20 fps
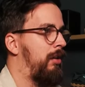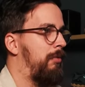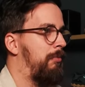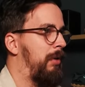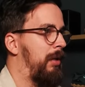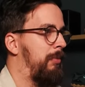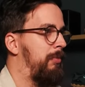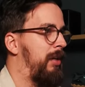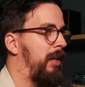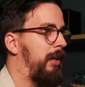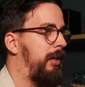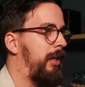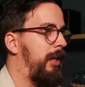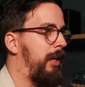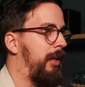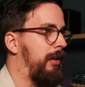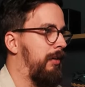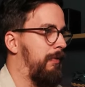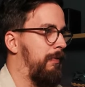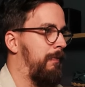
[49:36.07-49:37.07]
Maybe I
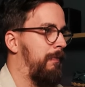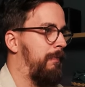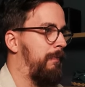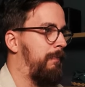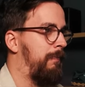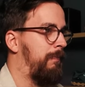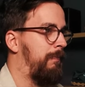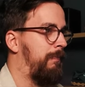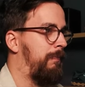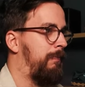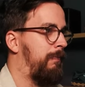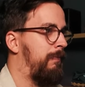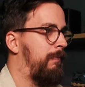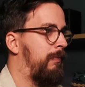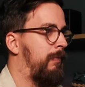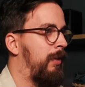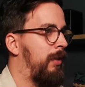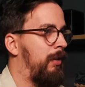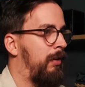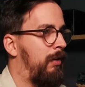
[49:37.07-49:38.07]
can.
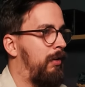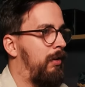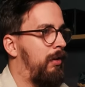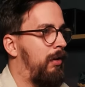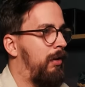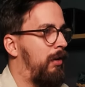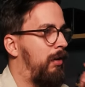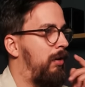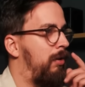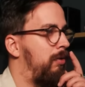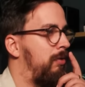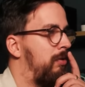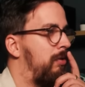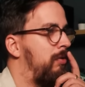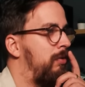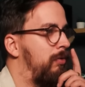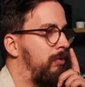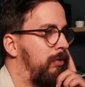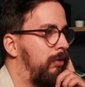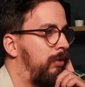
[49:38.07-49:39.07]
Oh,
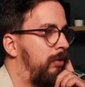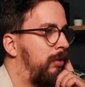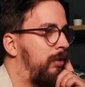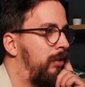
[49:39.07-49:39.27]
cool.